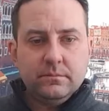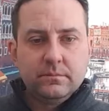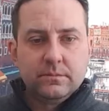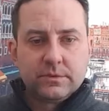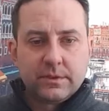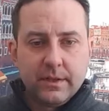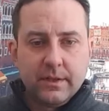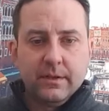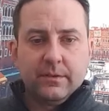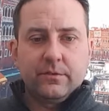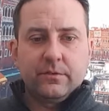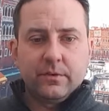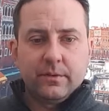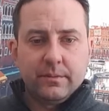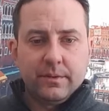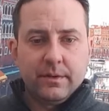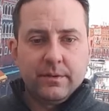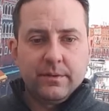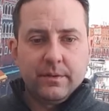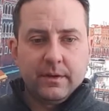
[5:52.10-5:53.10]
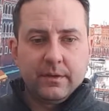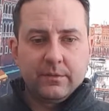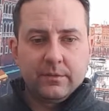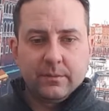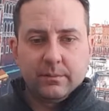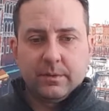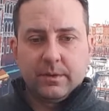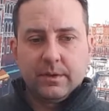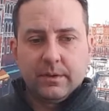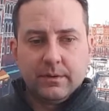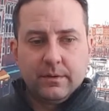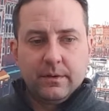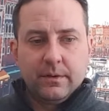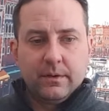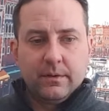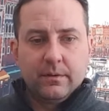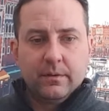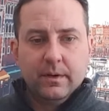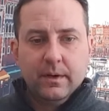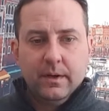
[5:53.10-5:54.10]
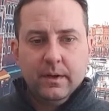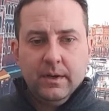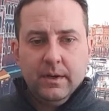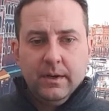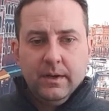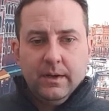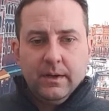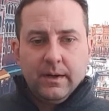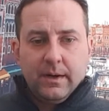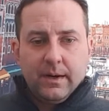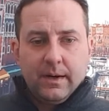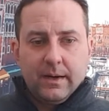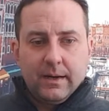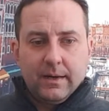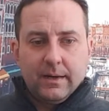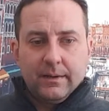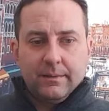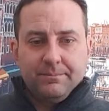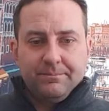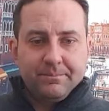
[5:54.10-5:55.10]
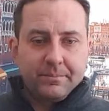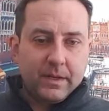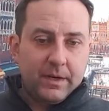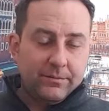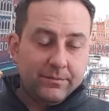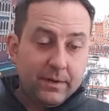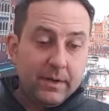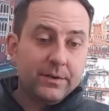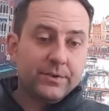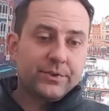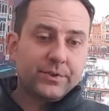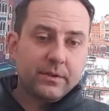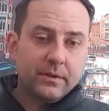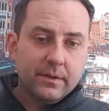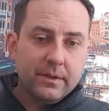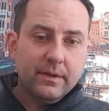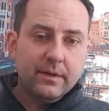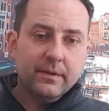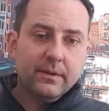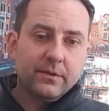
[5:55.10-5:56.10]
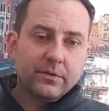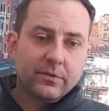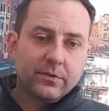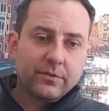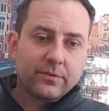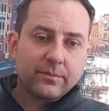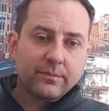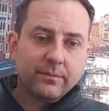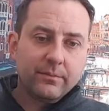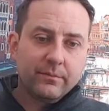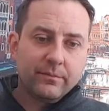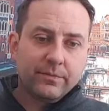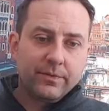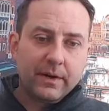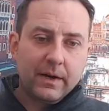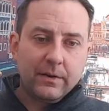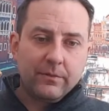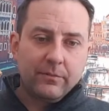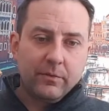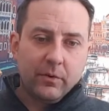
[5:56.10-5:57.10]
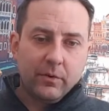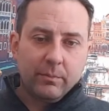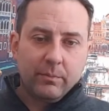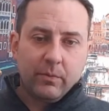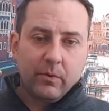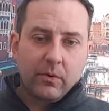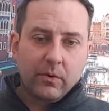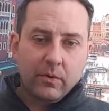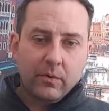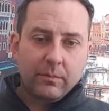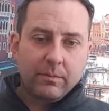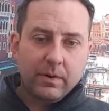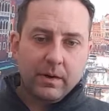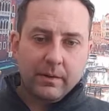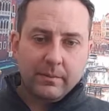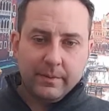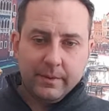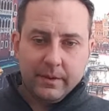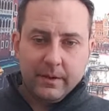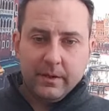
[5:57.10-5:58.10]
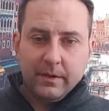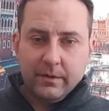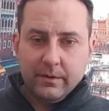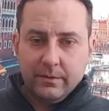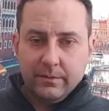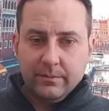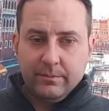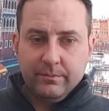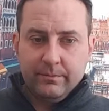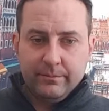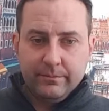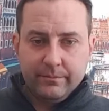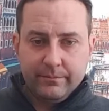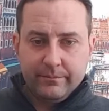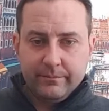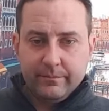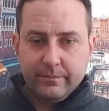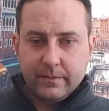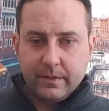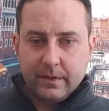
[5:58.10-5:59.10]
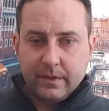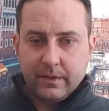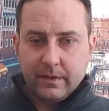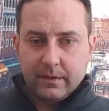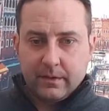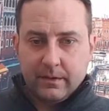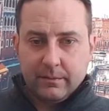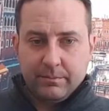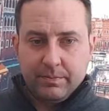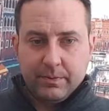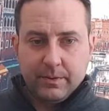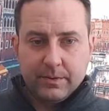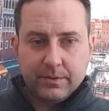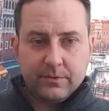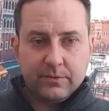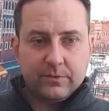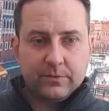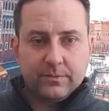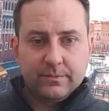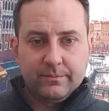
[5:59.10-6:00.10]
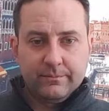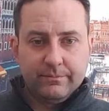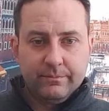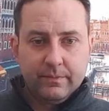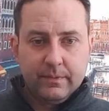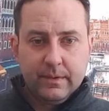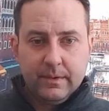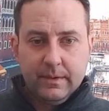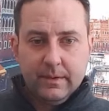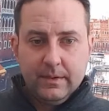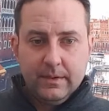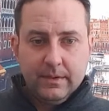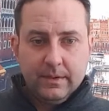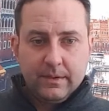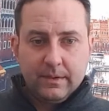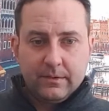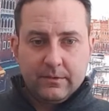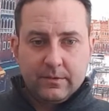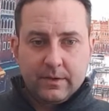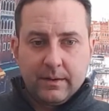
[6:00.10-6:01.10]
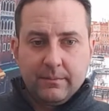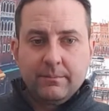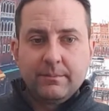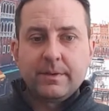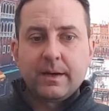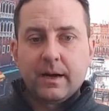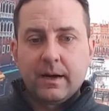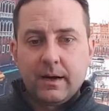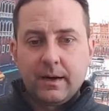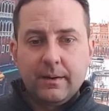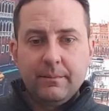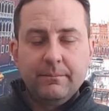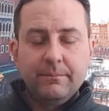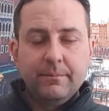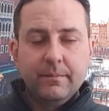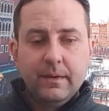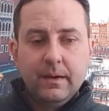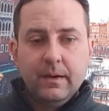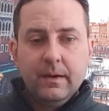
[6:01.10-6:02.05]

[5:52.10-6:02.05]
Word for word: so that's some of the things I'm going to do. Uh, eventually this 5 volt board will probably go uh, kaputs at some time